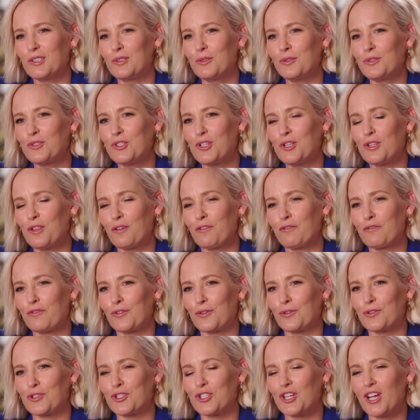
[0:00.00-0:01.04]
look to the
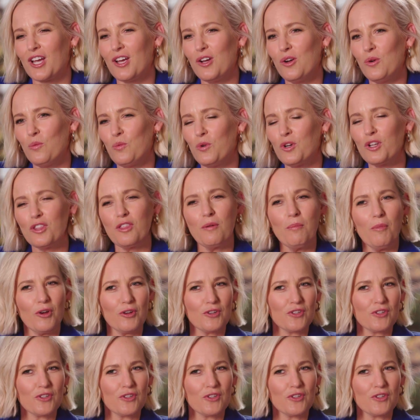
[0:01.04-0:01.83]
future, what are the